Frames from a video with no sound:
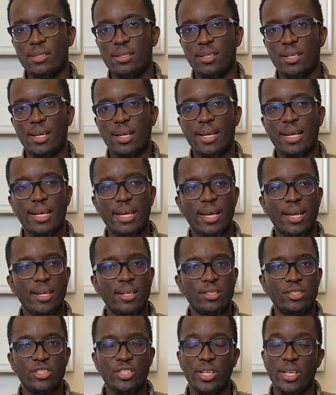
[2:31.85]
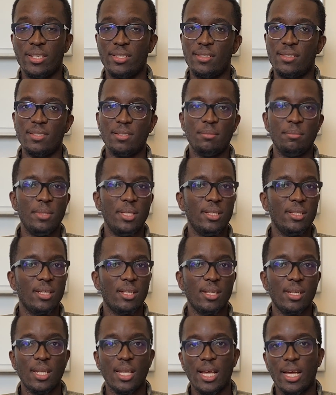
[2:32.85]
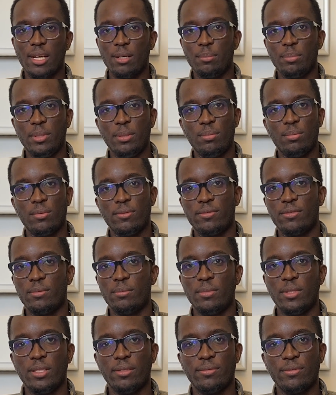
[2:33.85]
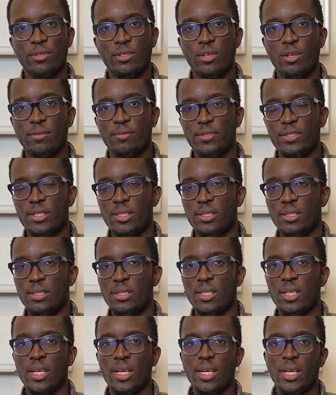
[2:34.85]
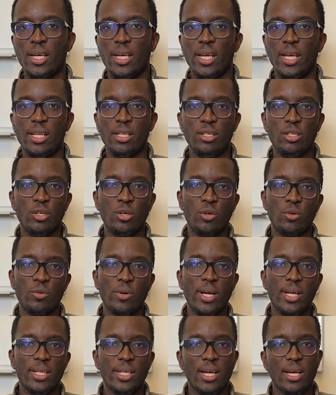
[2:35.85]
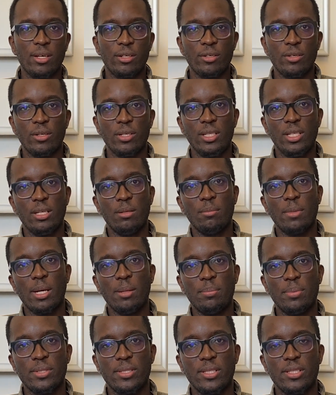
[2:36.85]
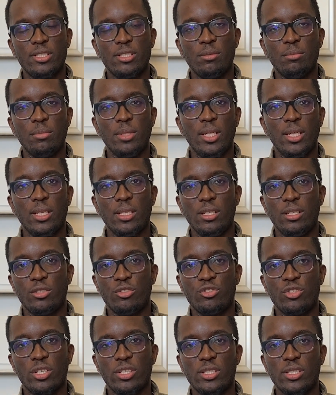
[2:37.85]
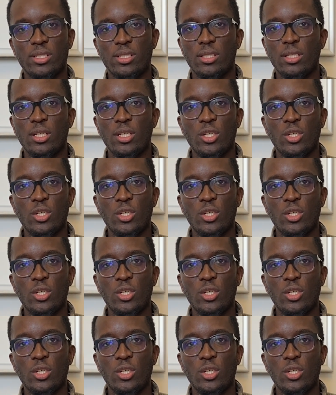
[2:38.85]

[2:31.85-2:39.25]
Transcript: I had a chance to meet a lot of people from different offices. And you know, right now, currently in my position being in construction,